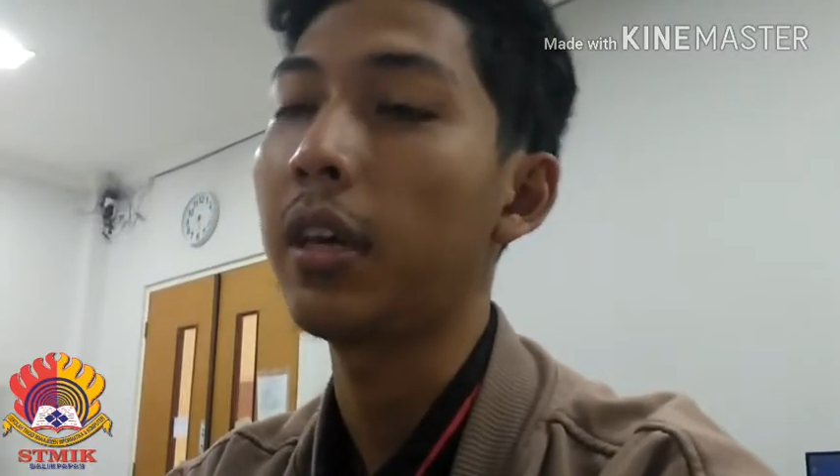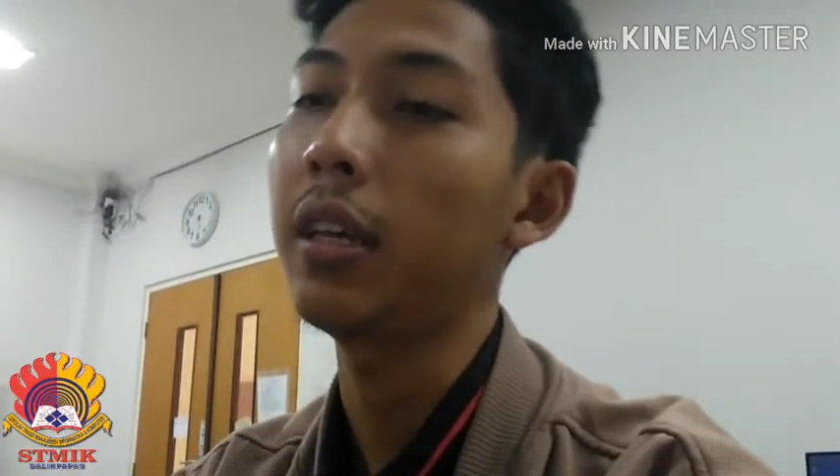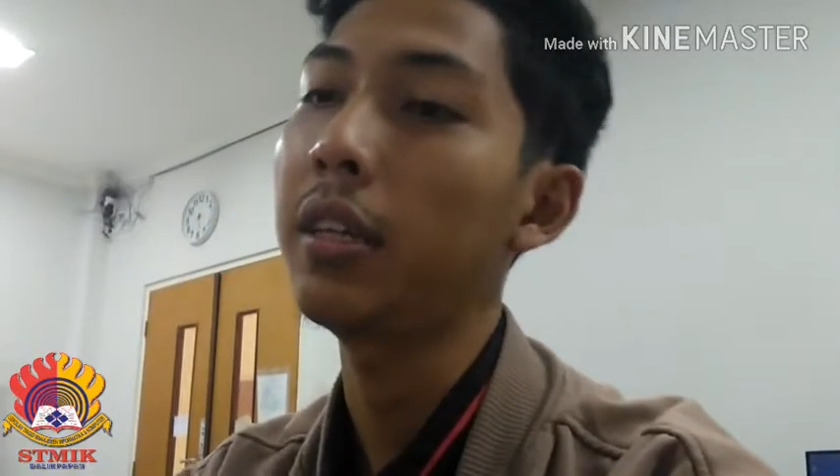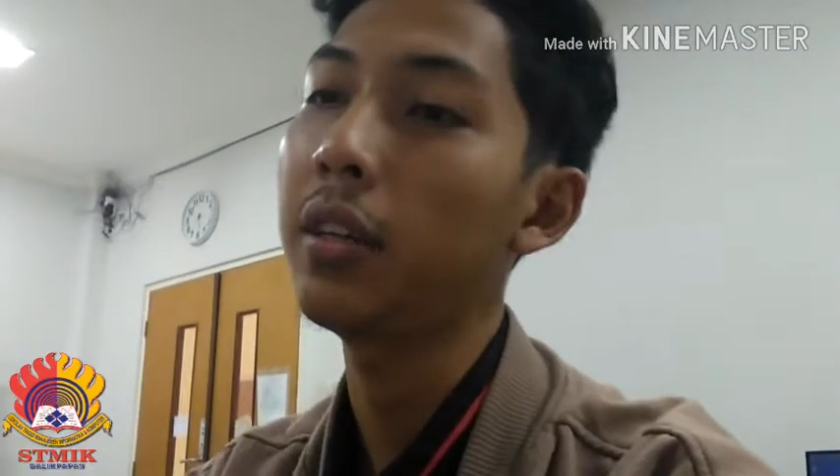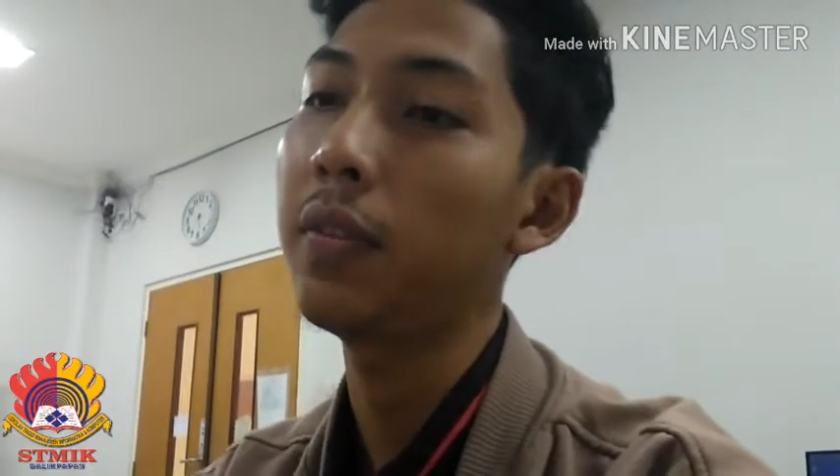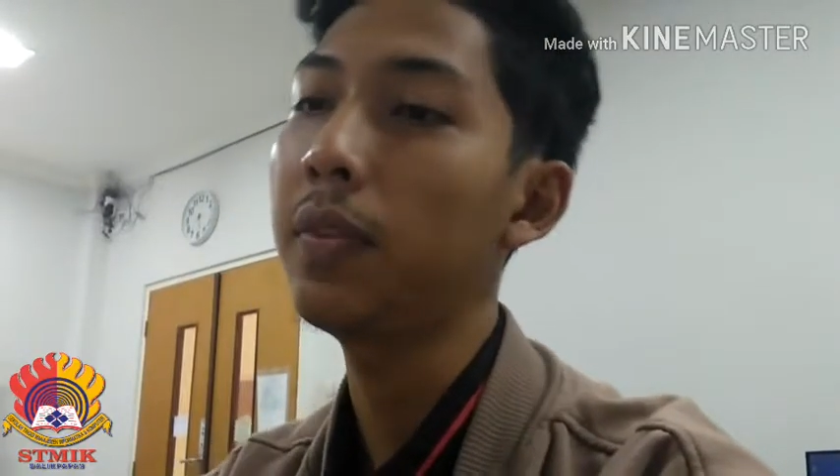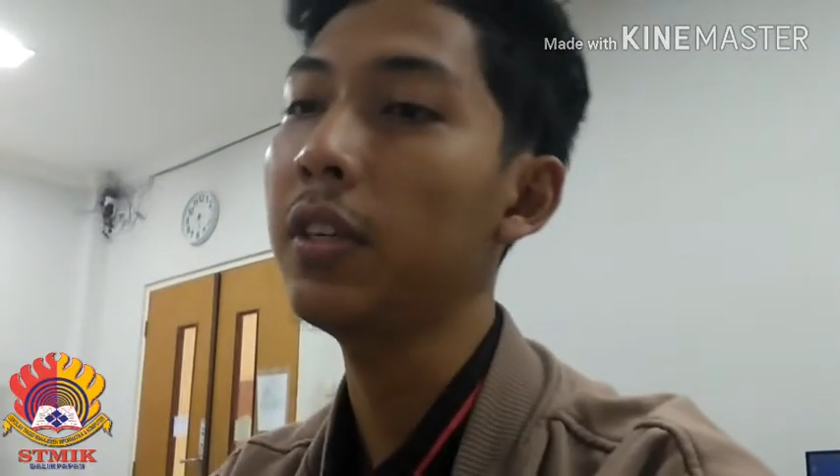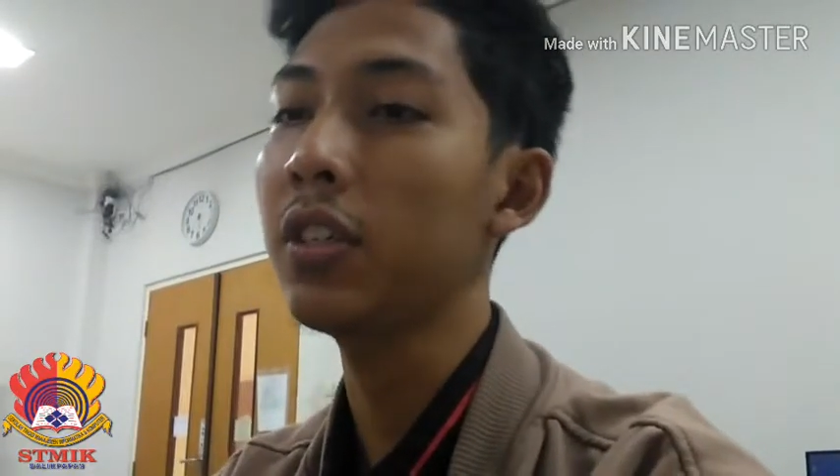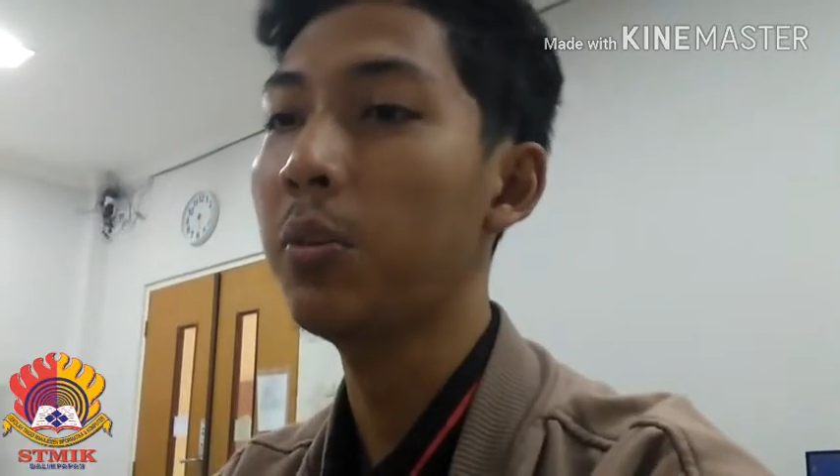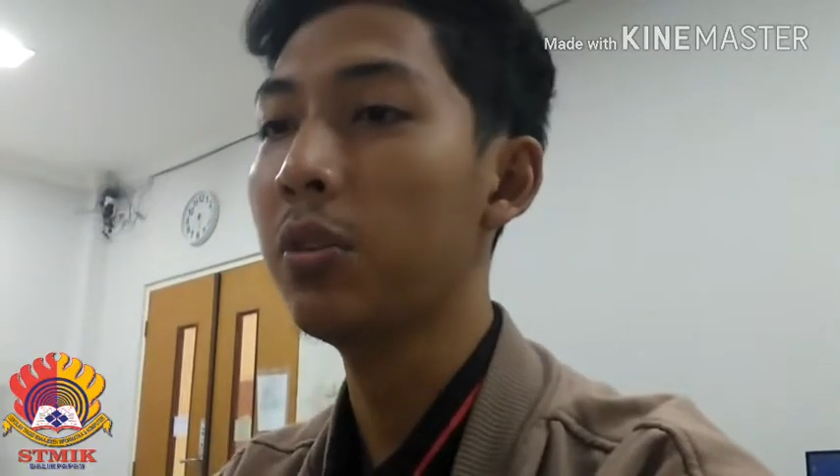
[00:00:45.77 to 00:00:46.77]
And the
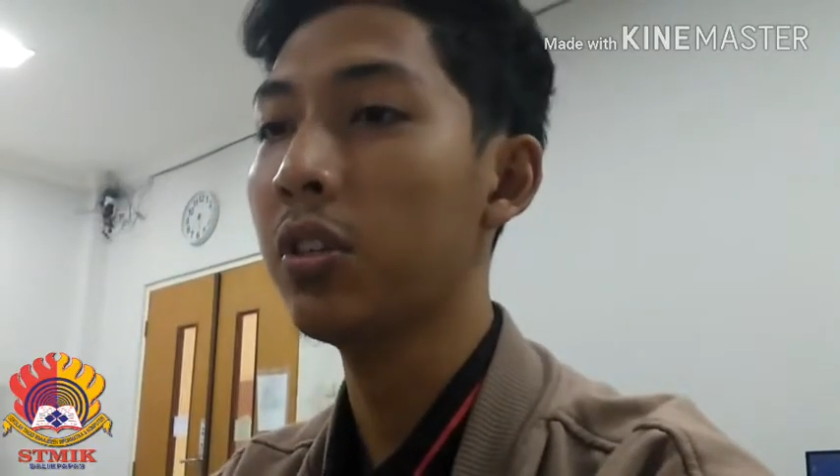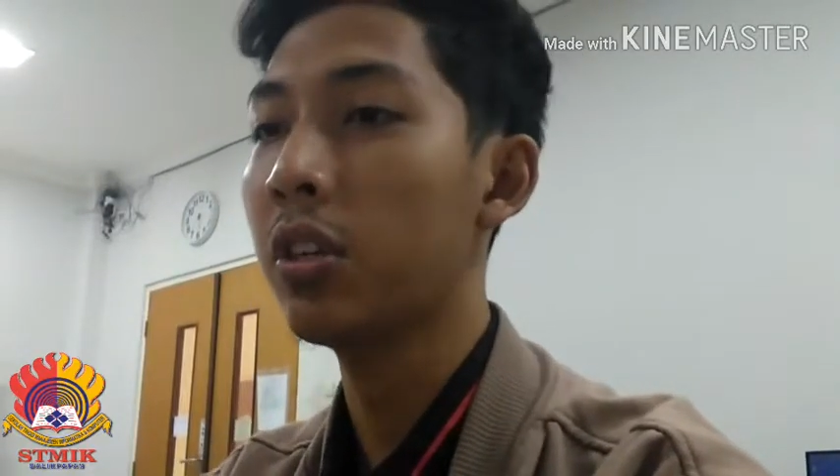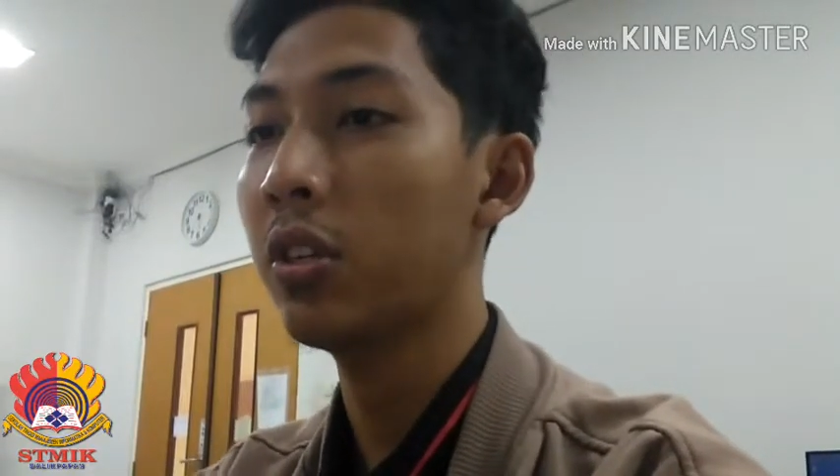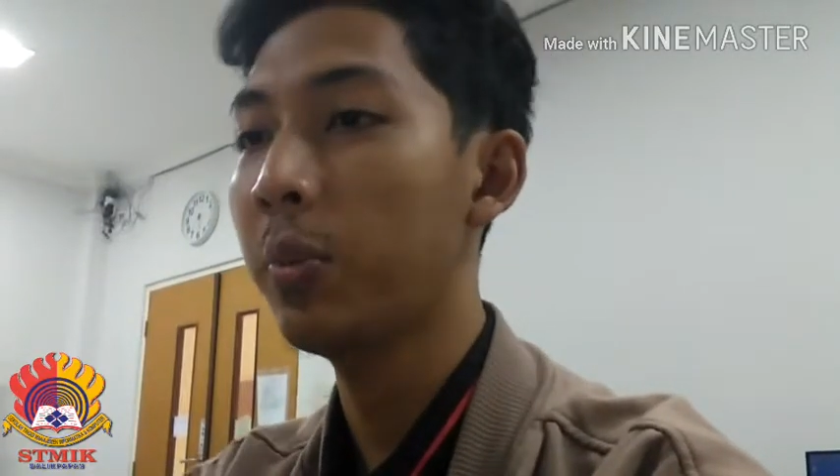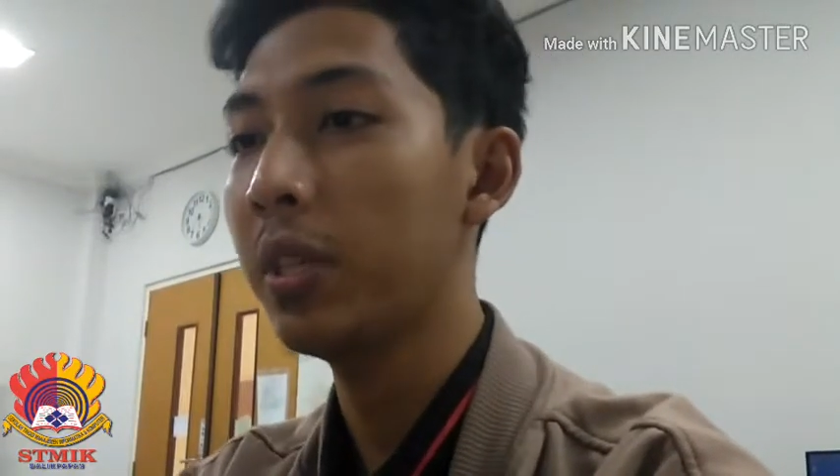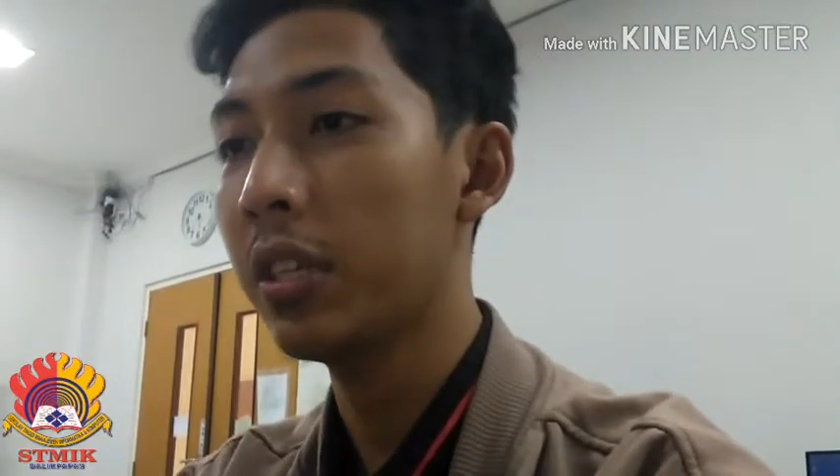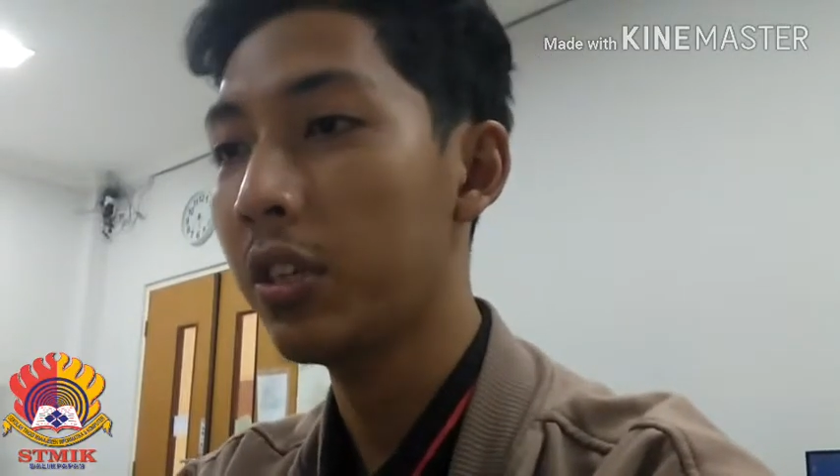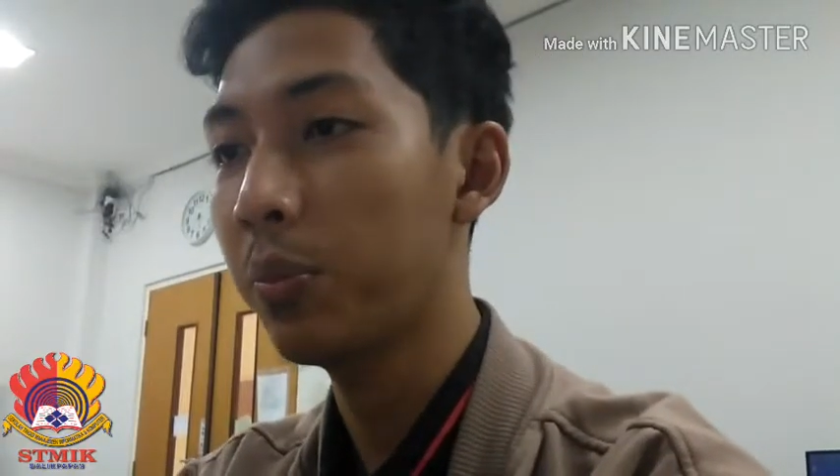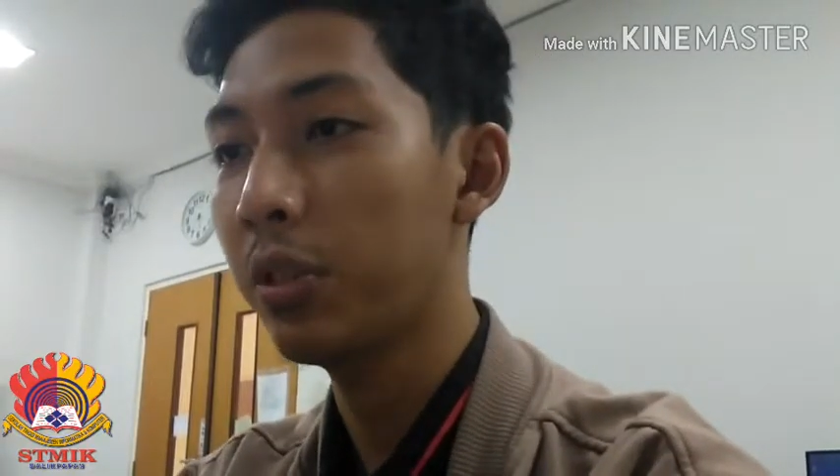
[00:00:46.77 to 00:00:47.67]
first computer automatic